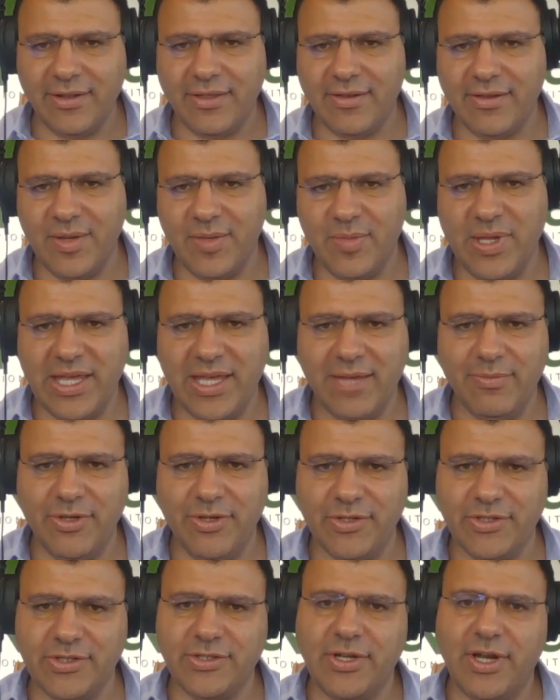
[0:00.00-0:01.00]
3 p.m.
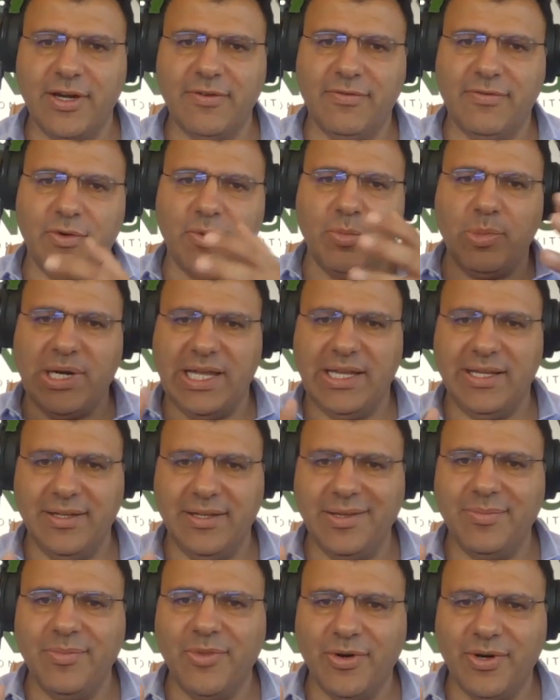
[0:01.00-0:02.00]
You starve your brain in
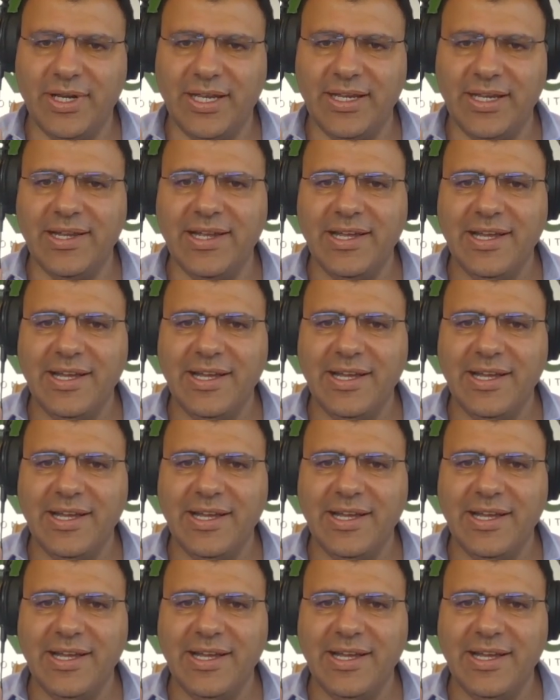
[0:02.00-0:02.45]
the morning